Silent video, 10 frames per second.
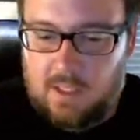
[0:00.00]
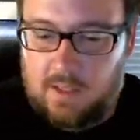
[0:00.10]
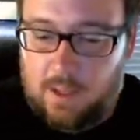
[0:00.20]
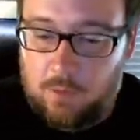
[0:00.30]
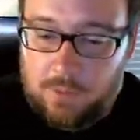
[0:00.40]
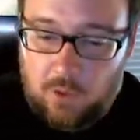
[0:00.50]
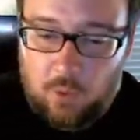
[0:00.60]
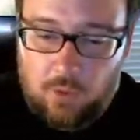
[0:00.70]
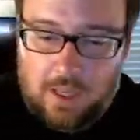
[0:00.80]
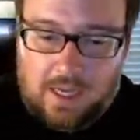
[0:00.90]
That would be
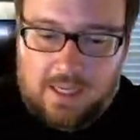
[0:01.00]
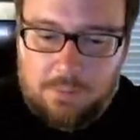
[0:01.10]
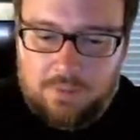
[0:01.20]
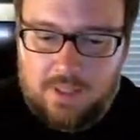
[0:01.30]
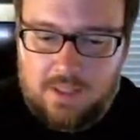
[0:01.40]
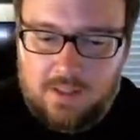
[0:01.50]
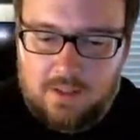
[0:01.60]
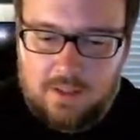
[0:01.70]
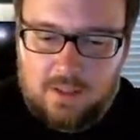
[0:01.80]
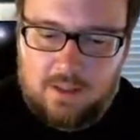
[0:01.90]
cool. I kept thinking,
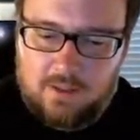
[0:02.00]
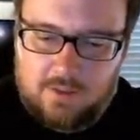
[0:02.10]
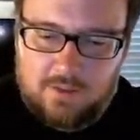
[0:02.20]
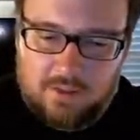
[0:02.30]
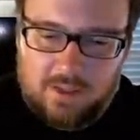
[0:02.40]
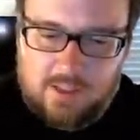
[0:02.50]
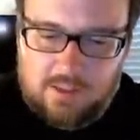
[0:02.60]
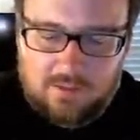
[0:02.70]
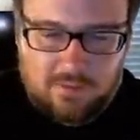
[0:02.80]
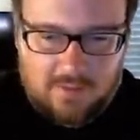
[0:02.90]
again,